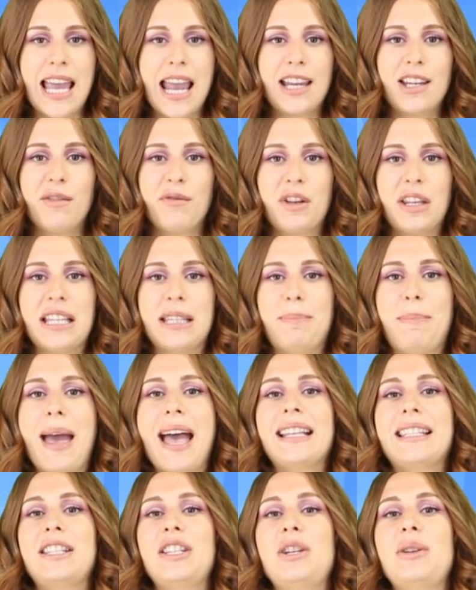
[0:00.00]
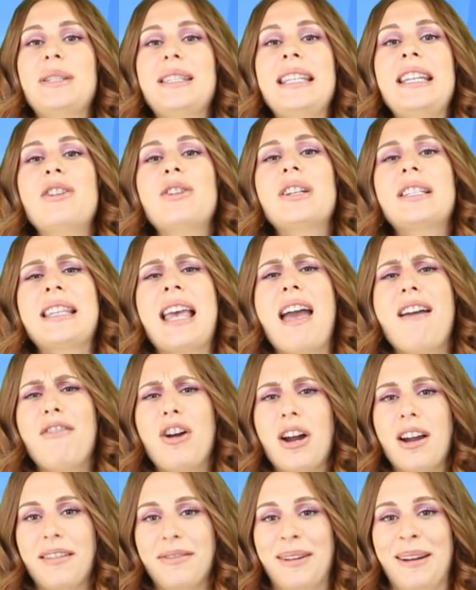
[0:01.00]
Thank you for this best news years
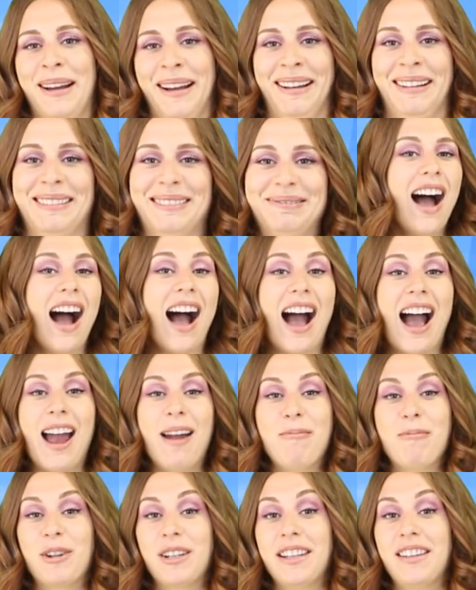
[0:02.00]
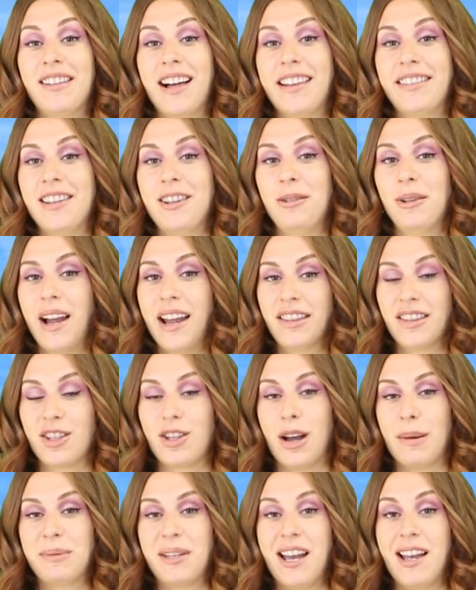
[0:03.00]
ever. I'm really glad that you like the
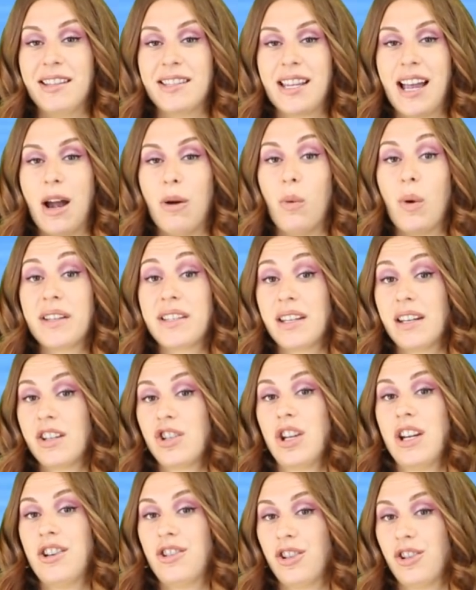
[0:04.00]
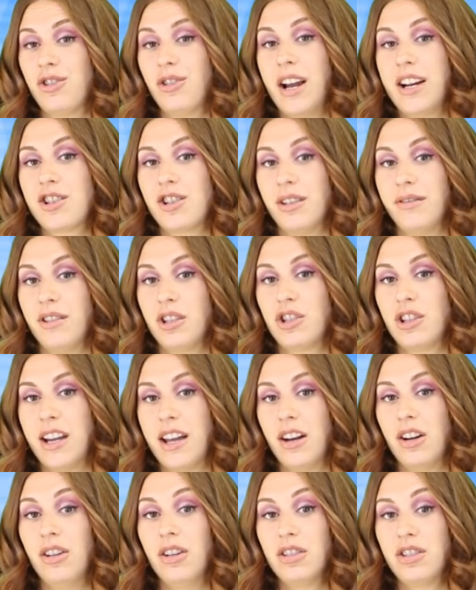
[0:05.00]
top tens. I wasn't gonna change the direction of this
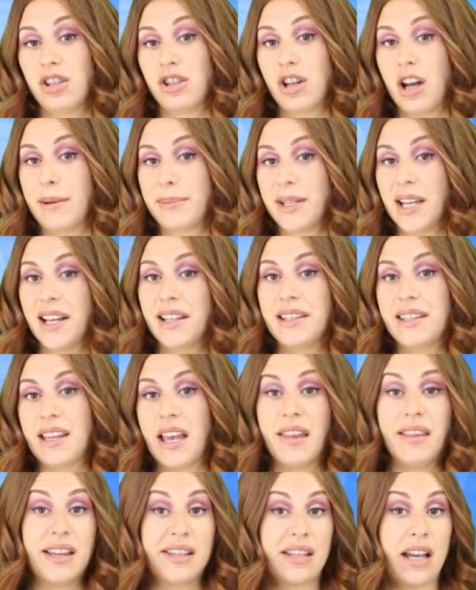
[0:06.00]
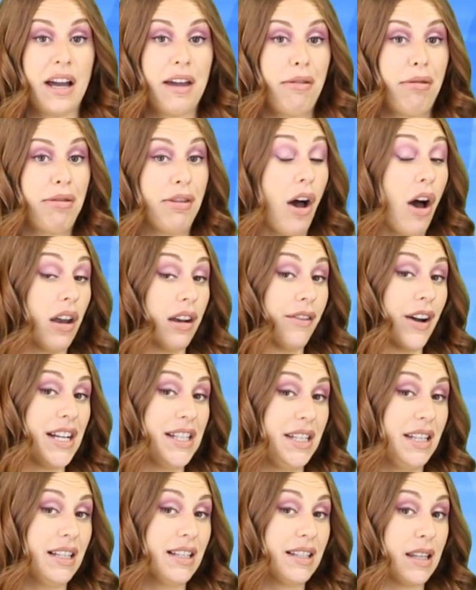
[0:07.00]
channel to top tens unless I thought of
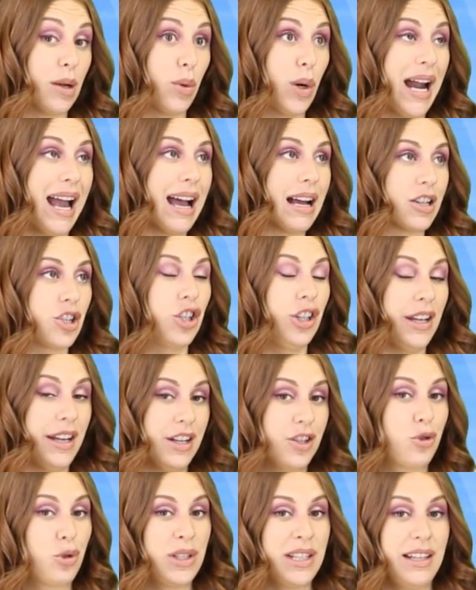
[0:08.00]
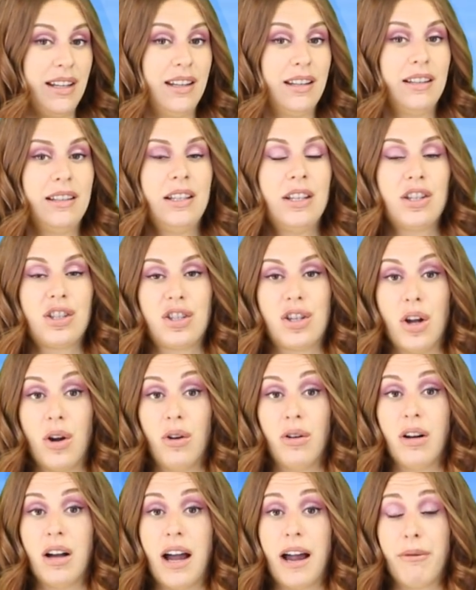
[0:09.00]
ideas that were actually interesting.
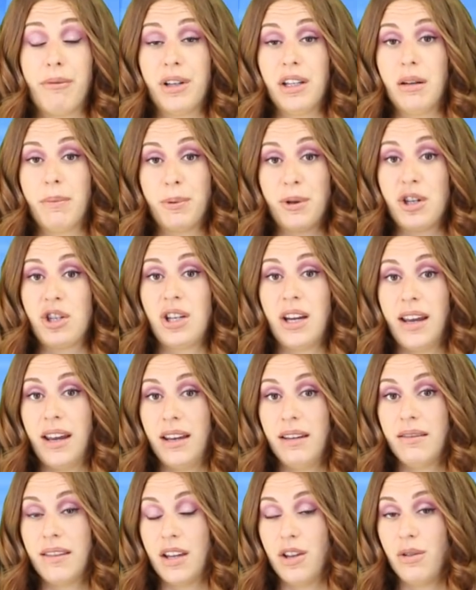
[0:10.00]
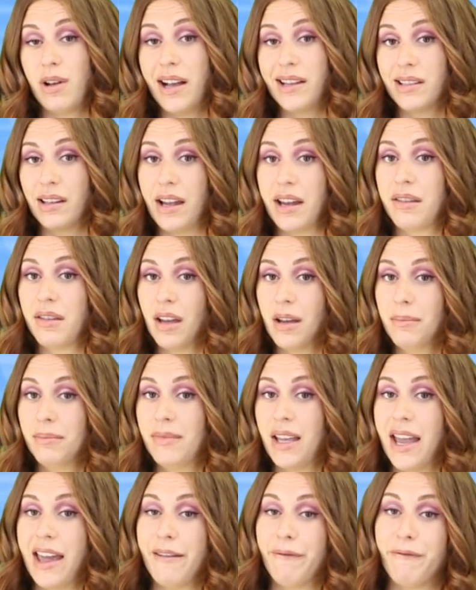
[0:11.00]
So I really appreciate that you guys like
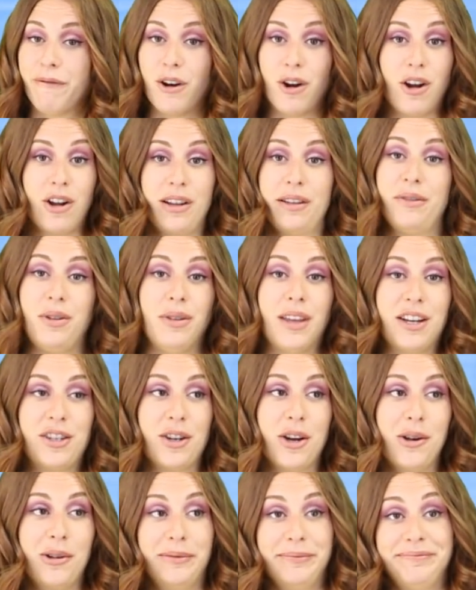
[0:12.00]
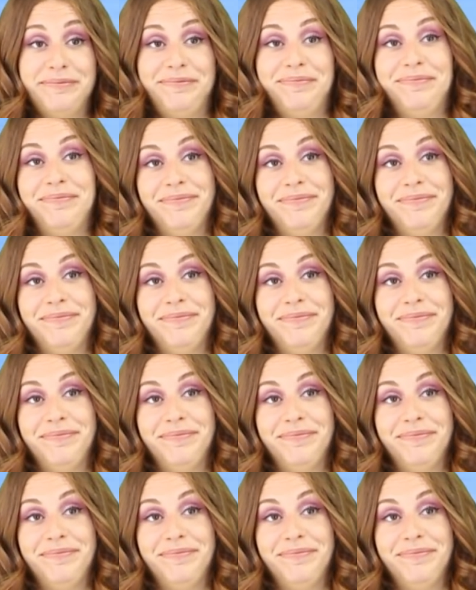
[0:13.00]
them, and for all of you that don't,